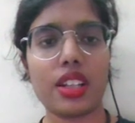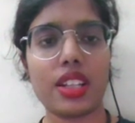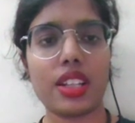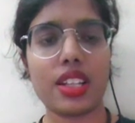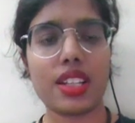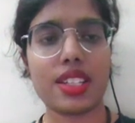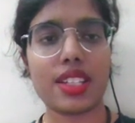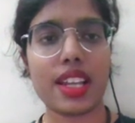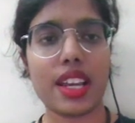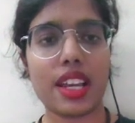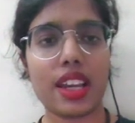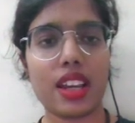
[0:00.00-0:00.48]

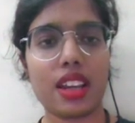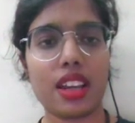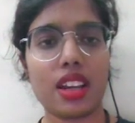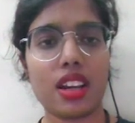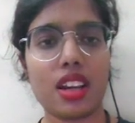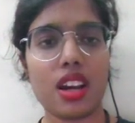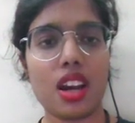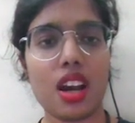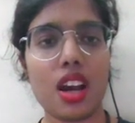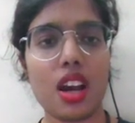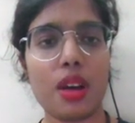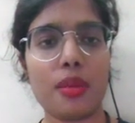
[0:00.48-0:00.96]
this thing
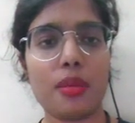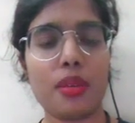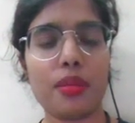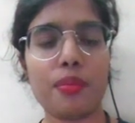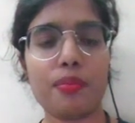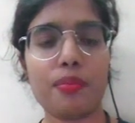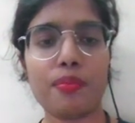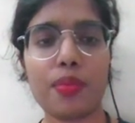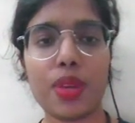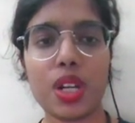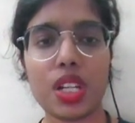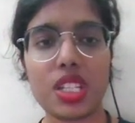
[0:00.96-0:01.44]

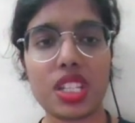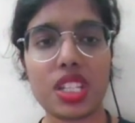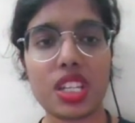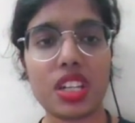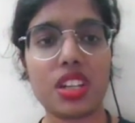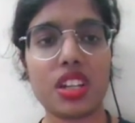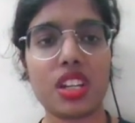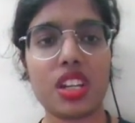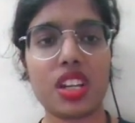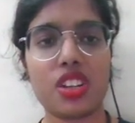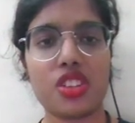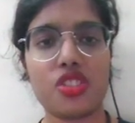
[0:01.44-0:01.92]

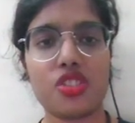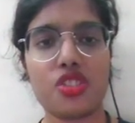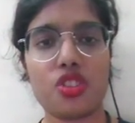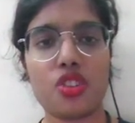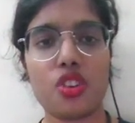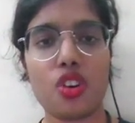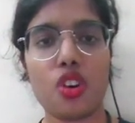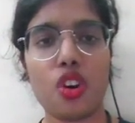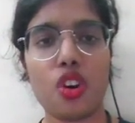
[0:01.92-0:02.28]
percentage